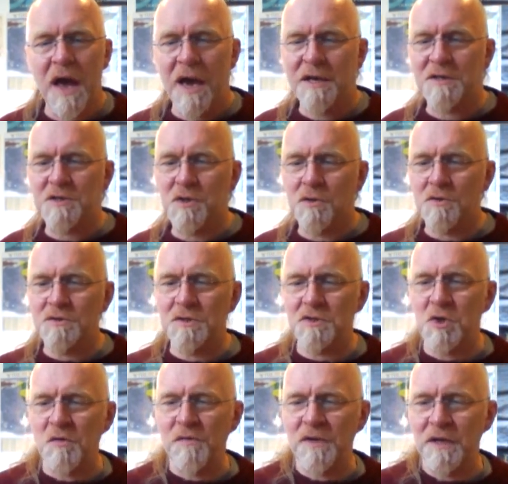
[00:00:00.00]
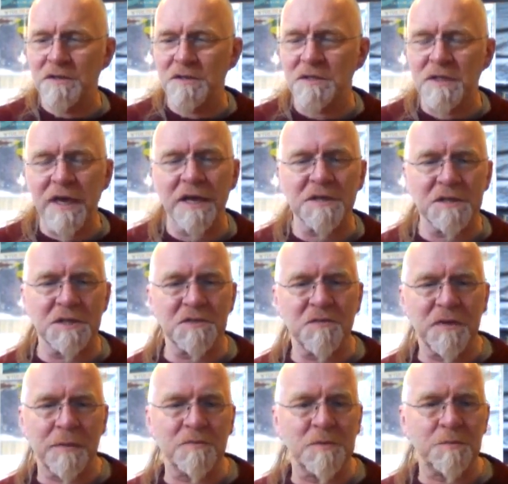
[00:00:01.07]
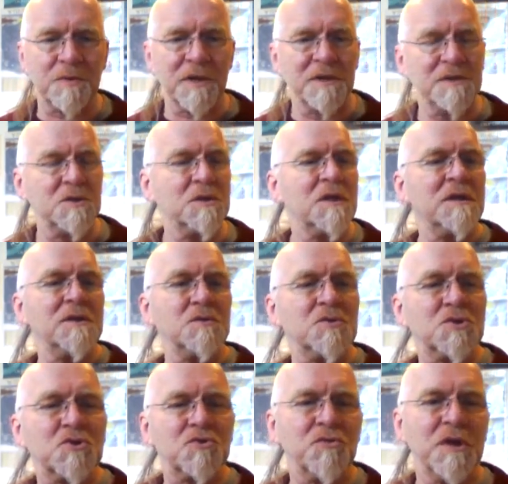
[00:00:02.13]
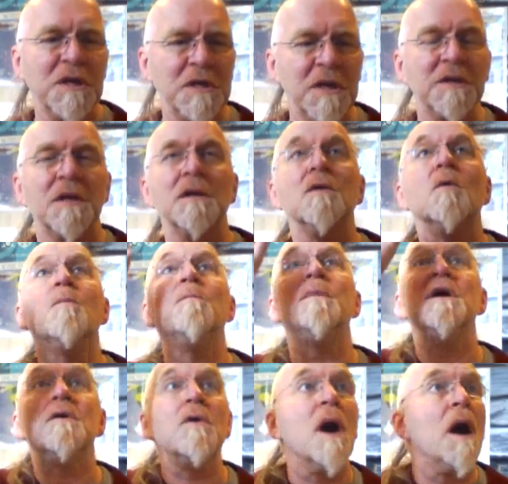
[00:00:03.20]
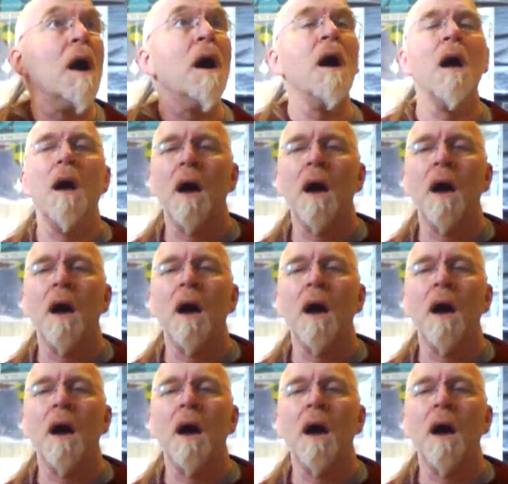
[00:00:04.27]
and as long as it's got the latest gadgets for them to play to, and a little screen and a little mirror.